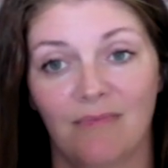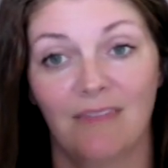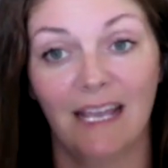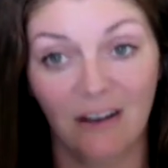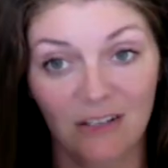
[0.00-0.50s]

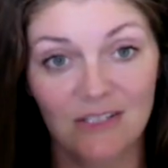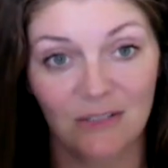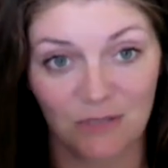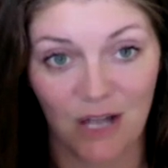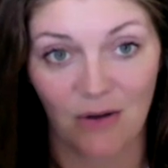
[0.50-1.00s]
They
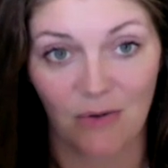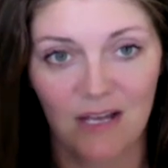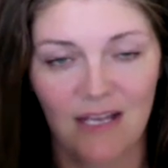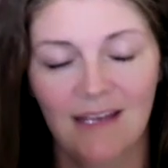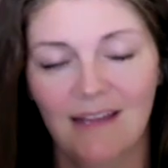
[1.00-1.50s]
also know
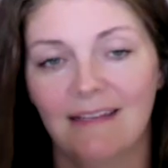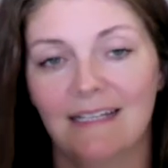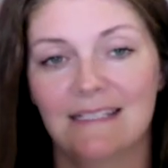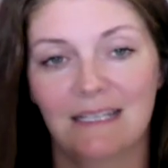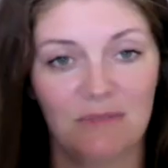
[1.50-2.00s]

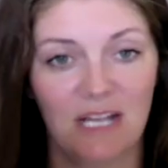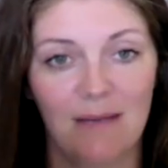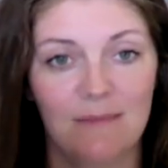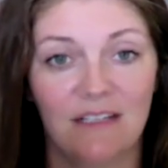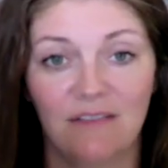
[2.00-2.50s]
that
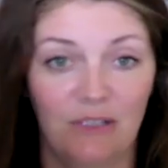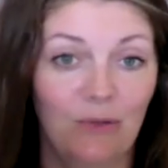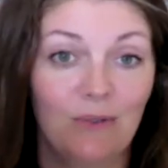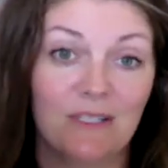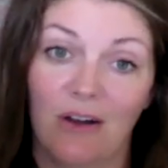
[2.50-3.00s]
sometimes a
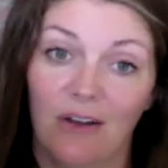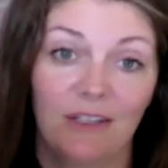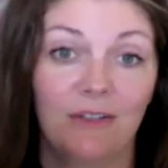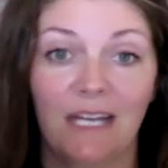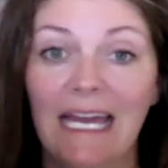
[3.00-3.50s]
view is all
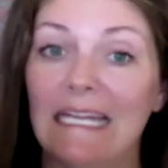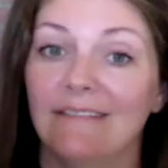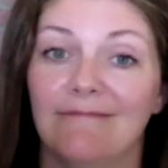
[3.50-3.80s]
you'll get.